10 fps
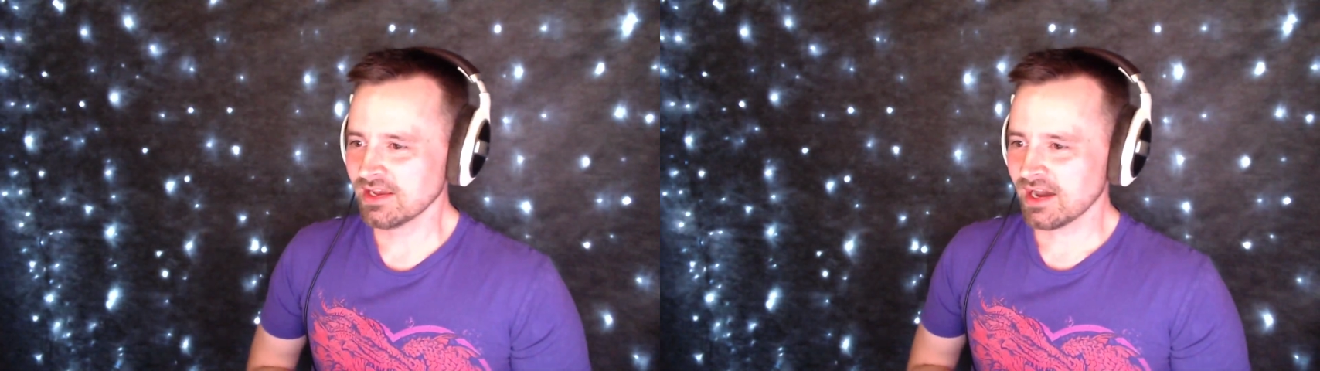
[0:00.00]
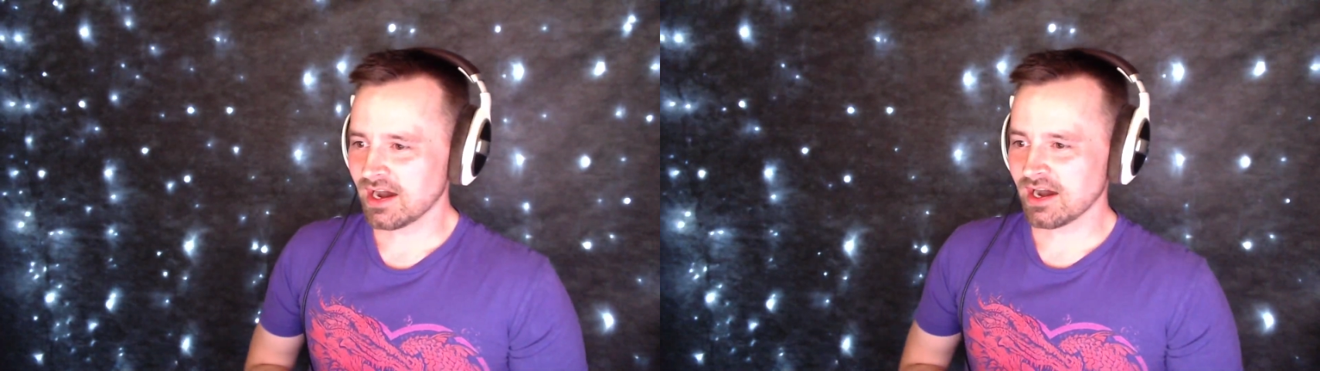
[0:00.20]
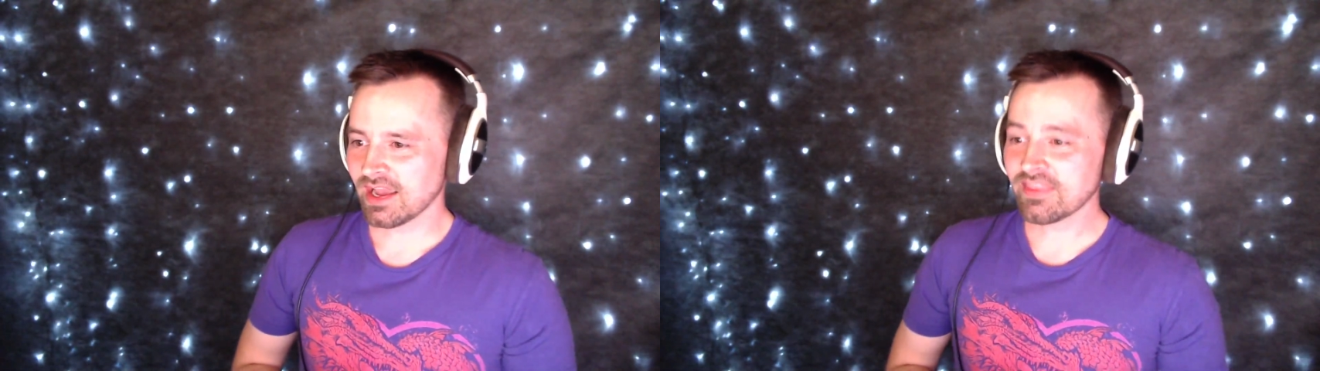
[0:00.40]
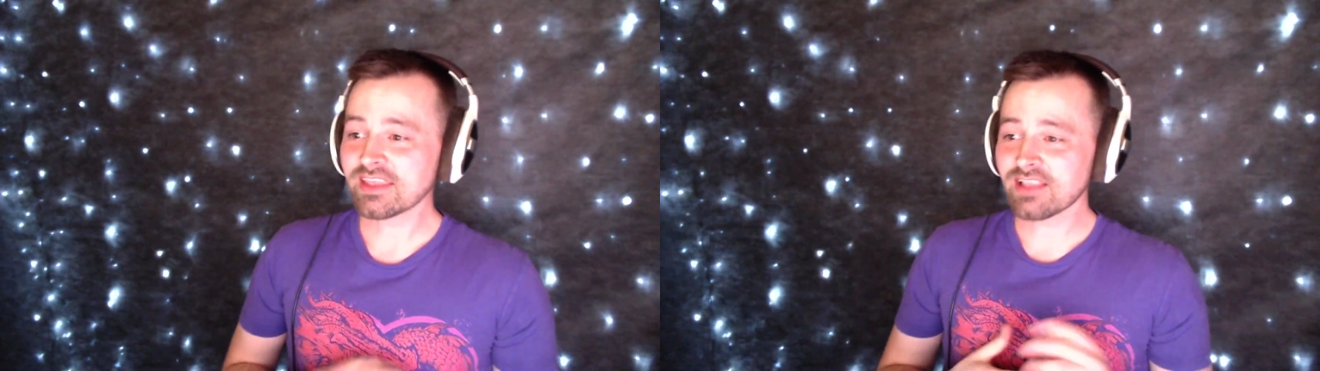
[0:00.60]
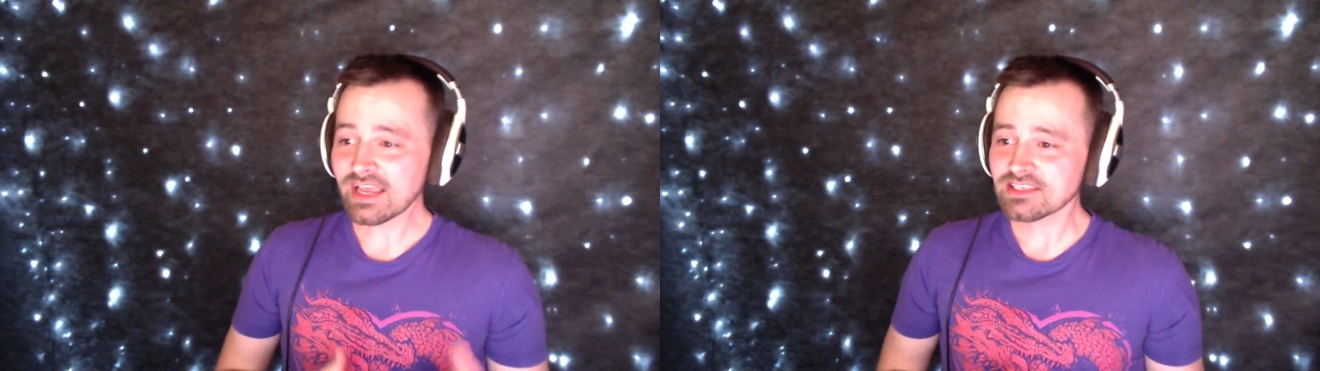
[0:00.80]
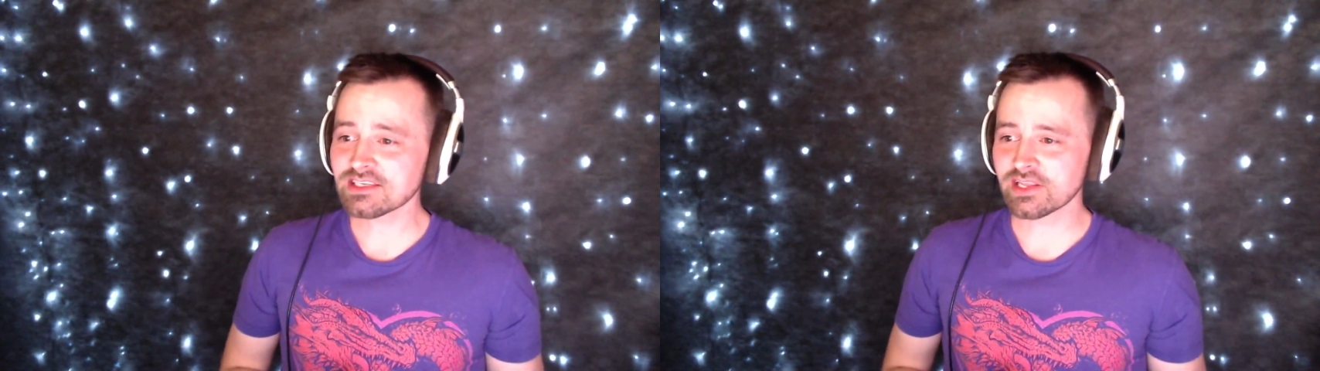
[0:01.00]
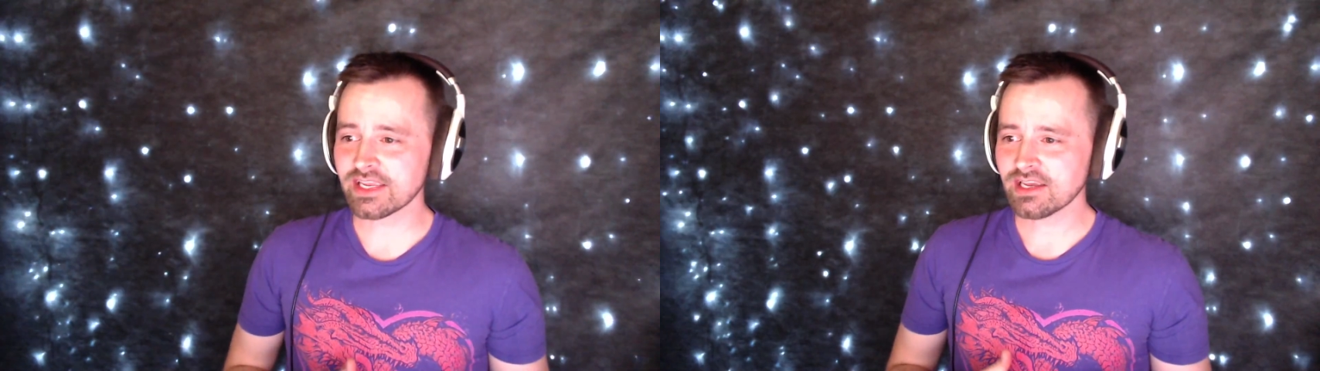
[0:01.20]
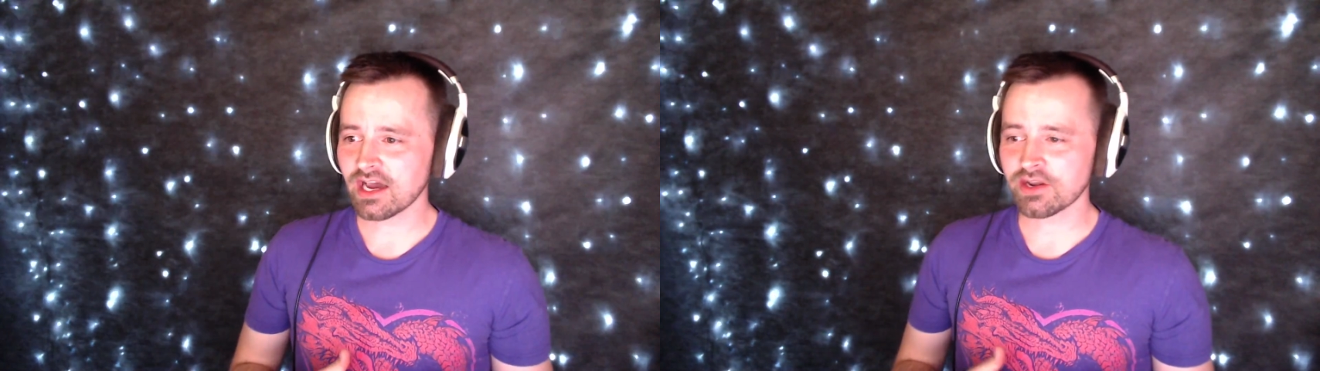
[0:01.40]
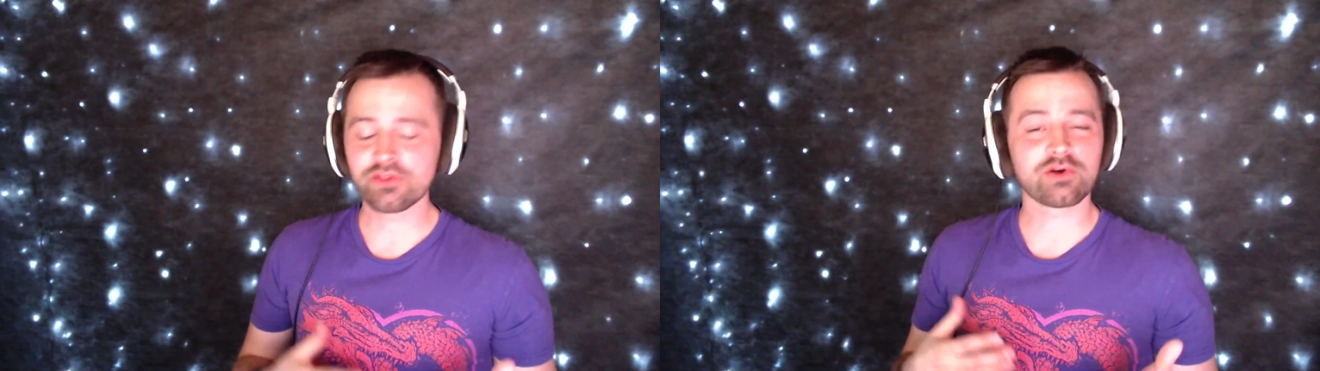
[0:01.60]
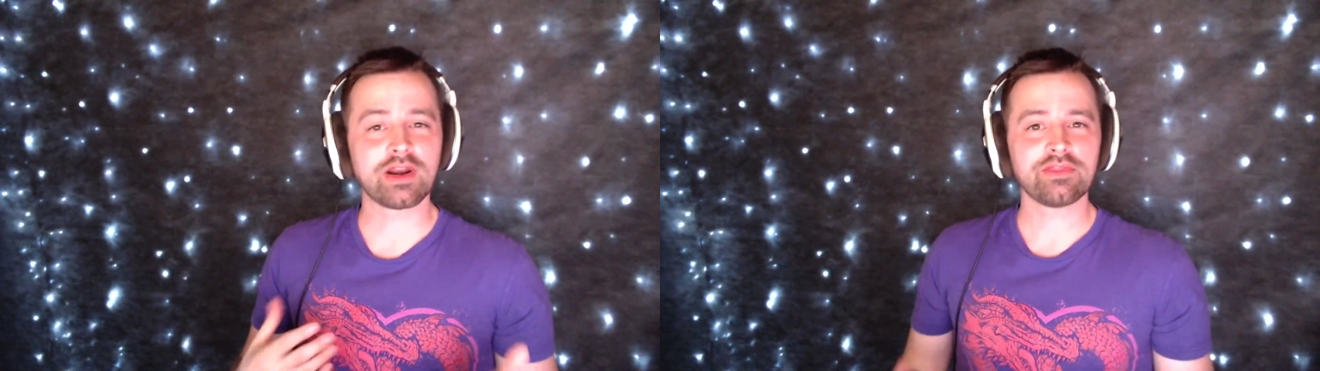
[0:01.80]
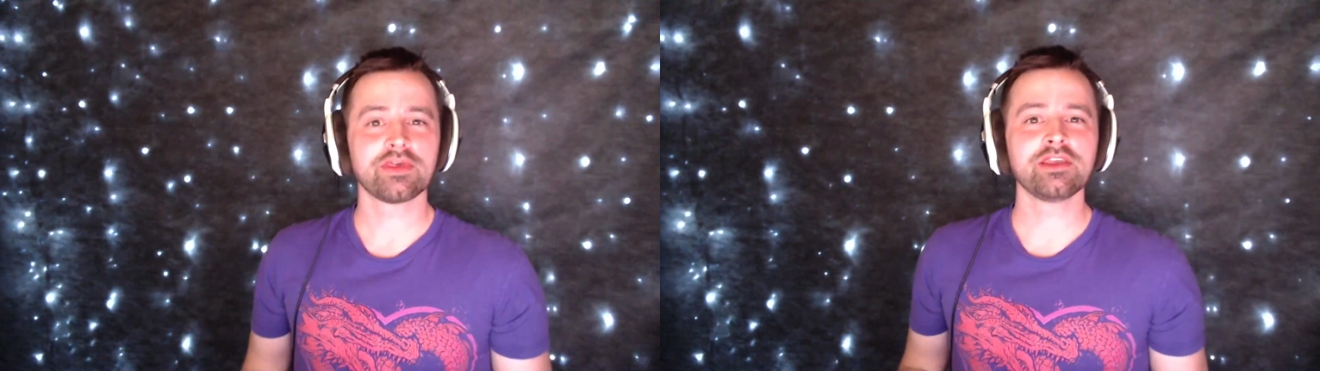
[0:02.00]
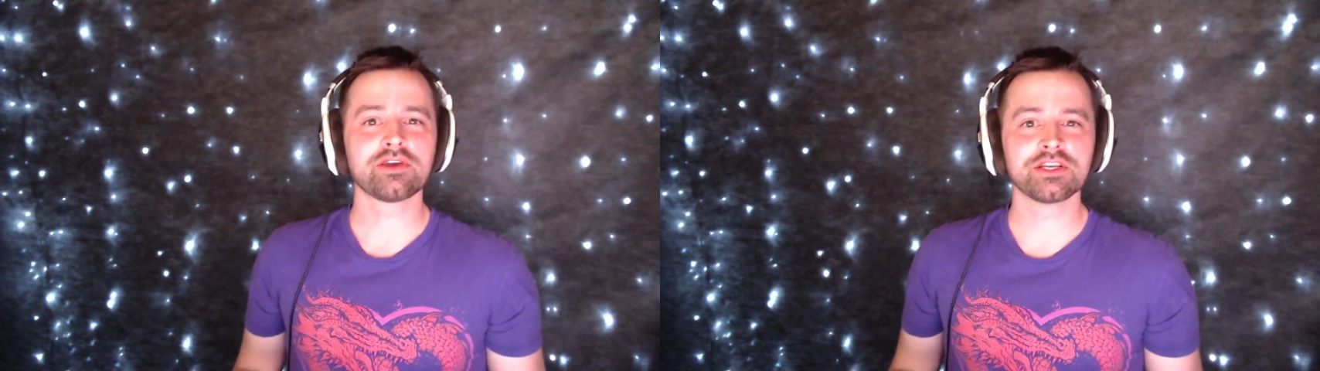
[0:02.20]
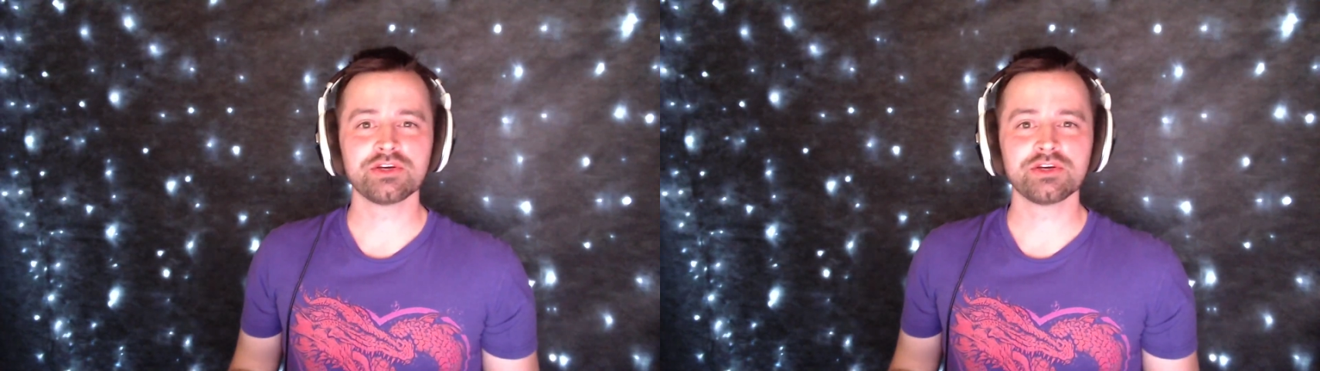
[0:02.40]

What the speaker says: And then lastly, another great thing you can